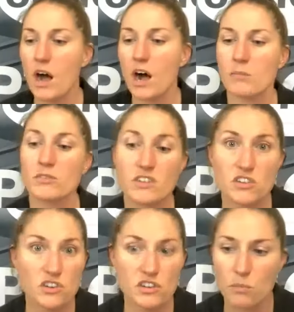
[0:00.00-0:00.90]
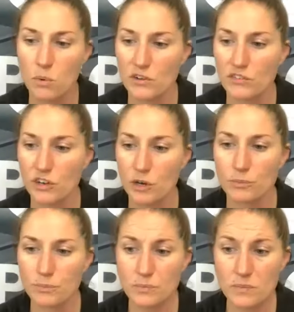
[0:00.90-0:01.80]
So that's just important to know.
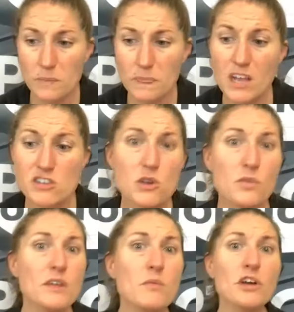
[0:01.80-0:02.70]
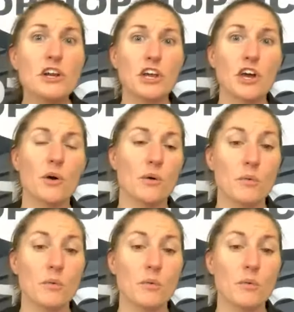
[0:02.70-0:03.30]
So then we're going to go and we